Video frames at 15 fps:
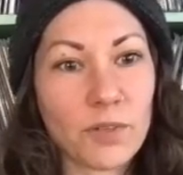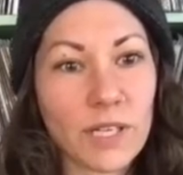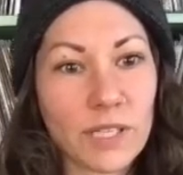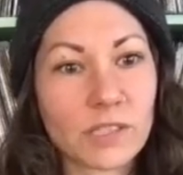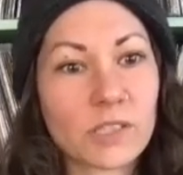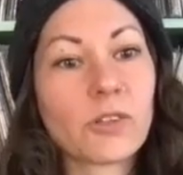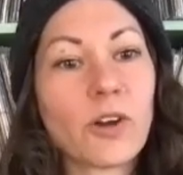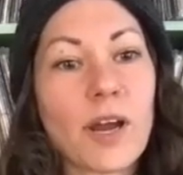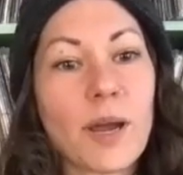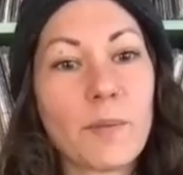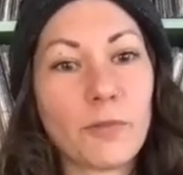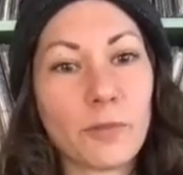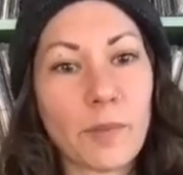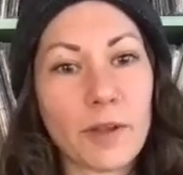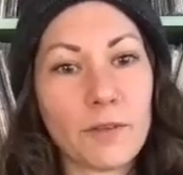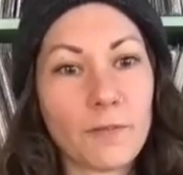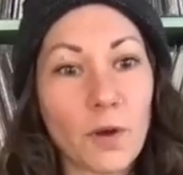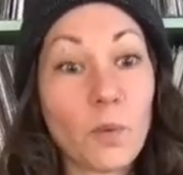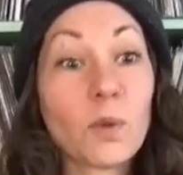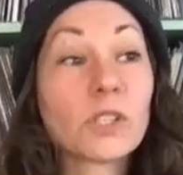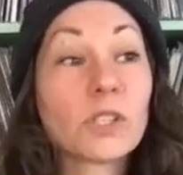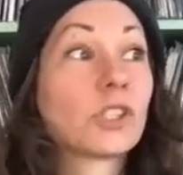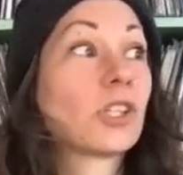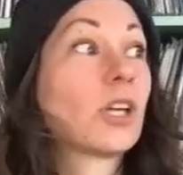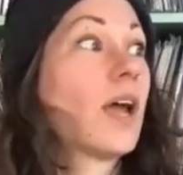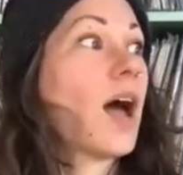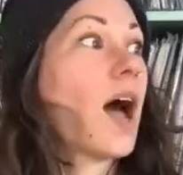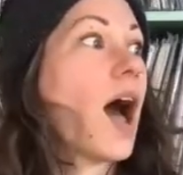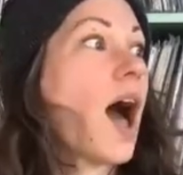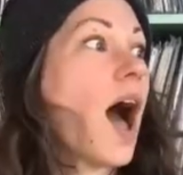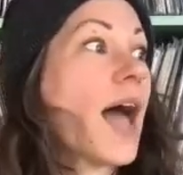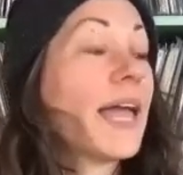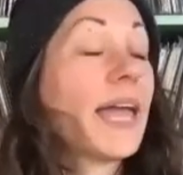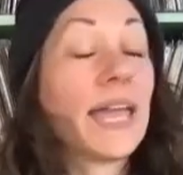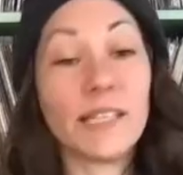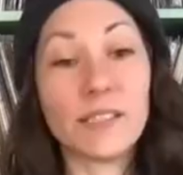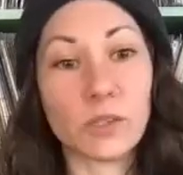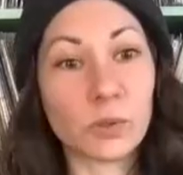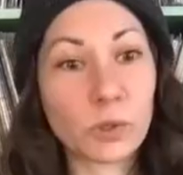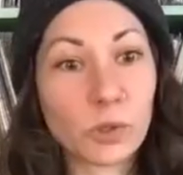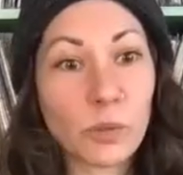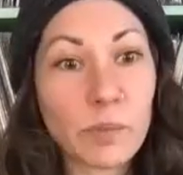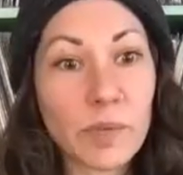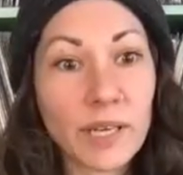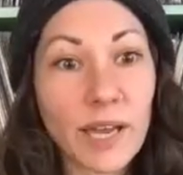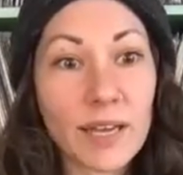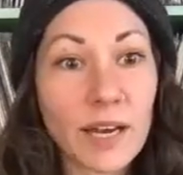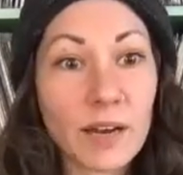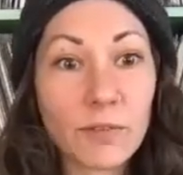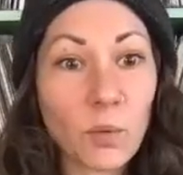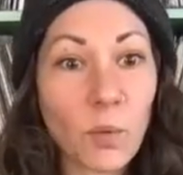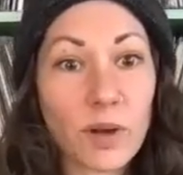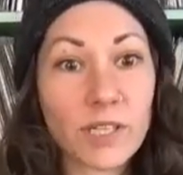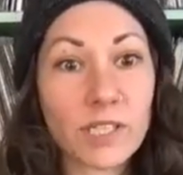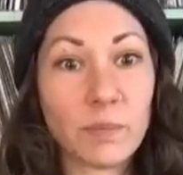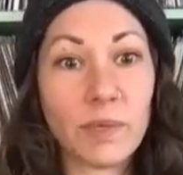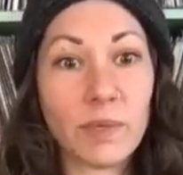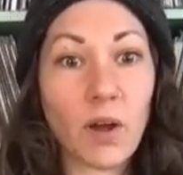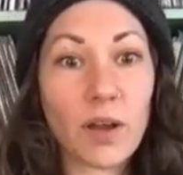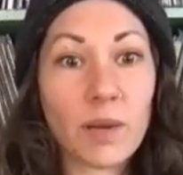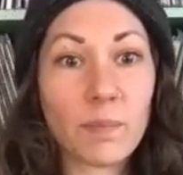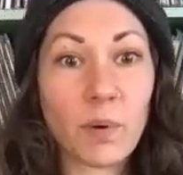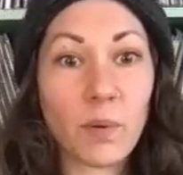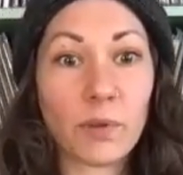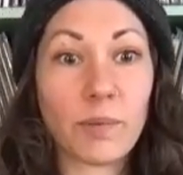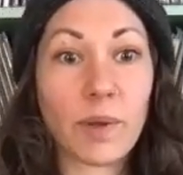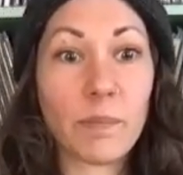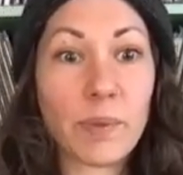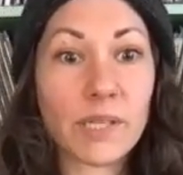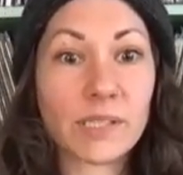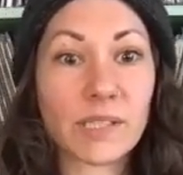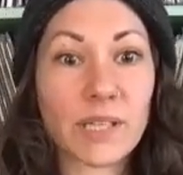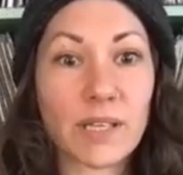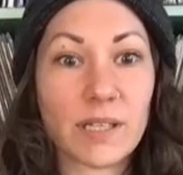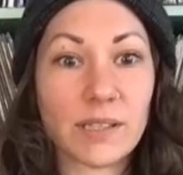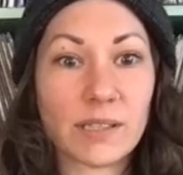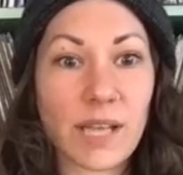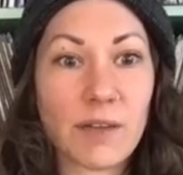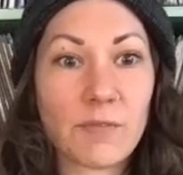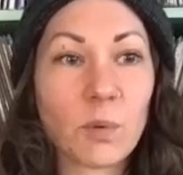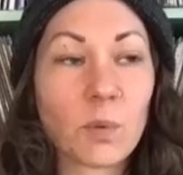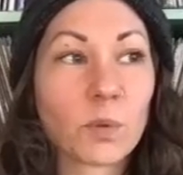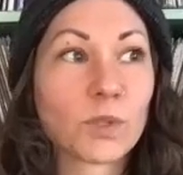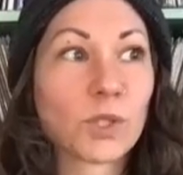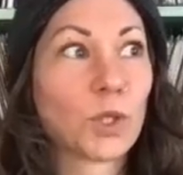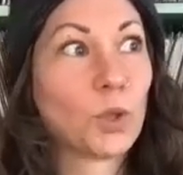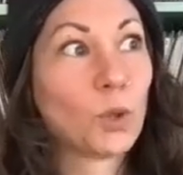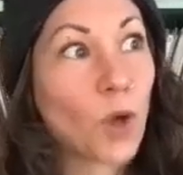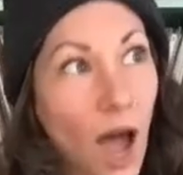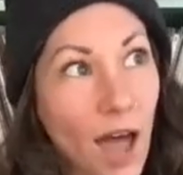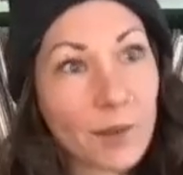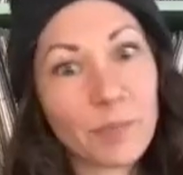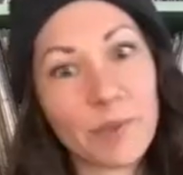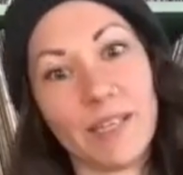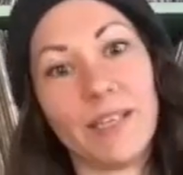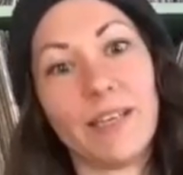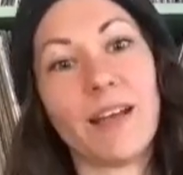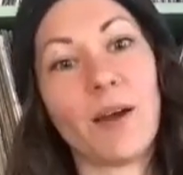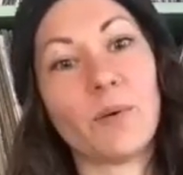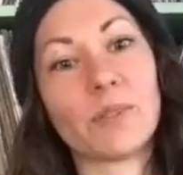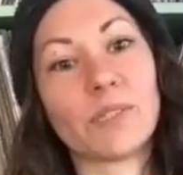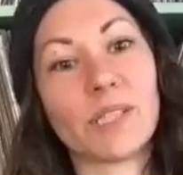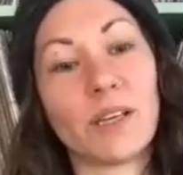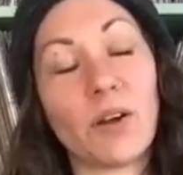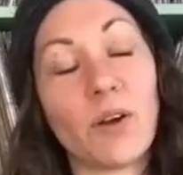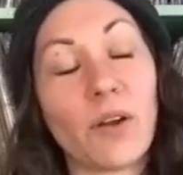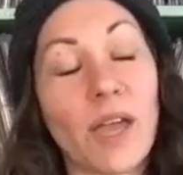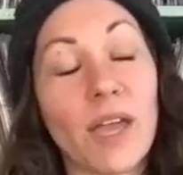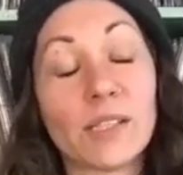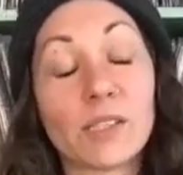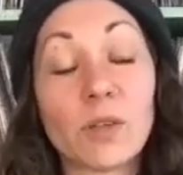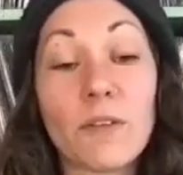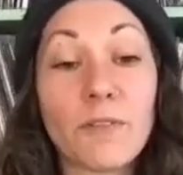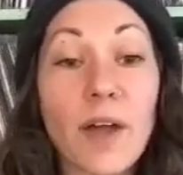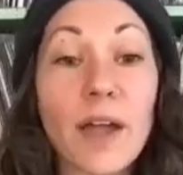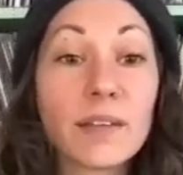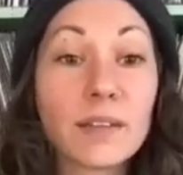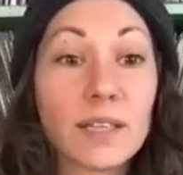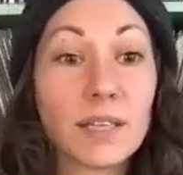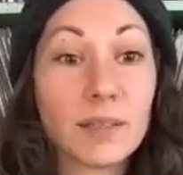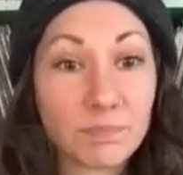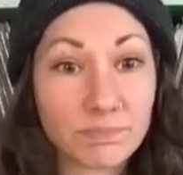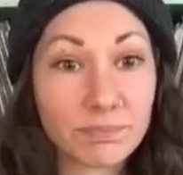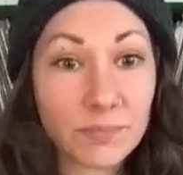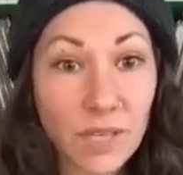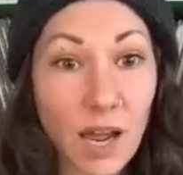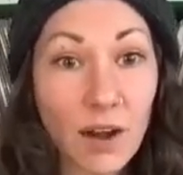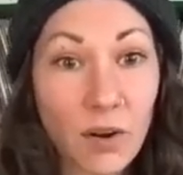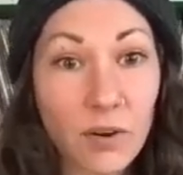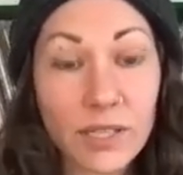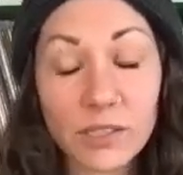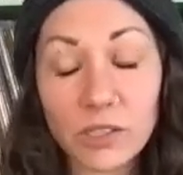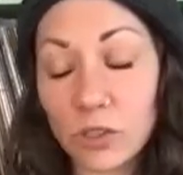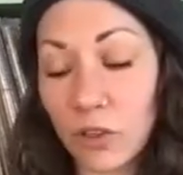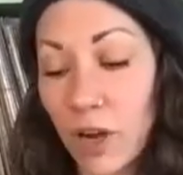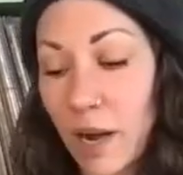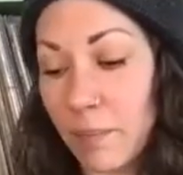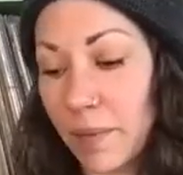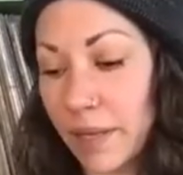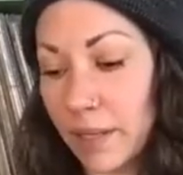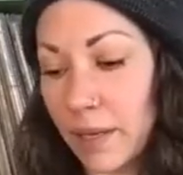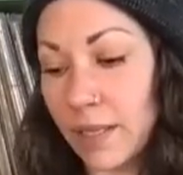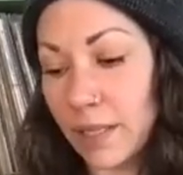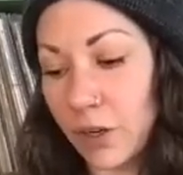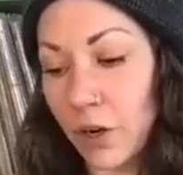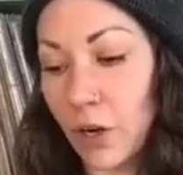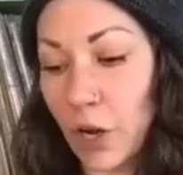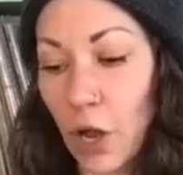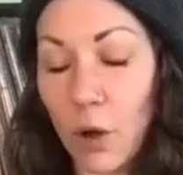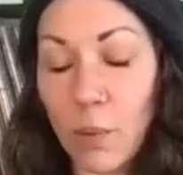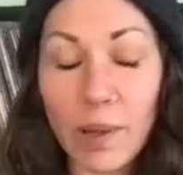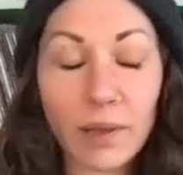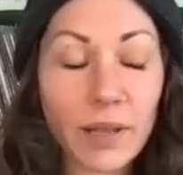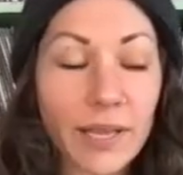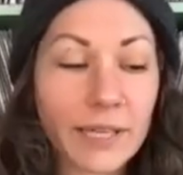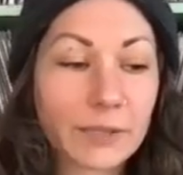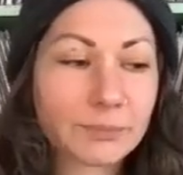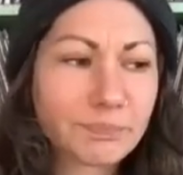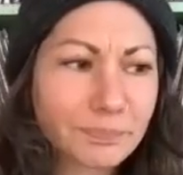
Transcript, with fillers: Instagram from my phone, which I hate social media. I never wanted to be on it, but with my business, everyone was like, you gotta be. And I was like, okay. So I finally got on Instagram like a year ago, but like,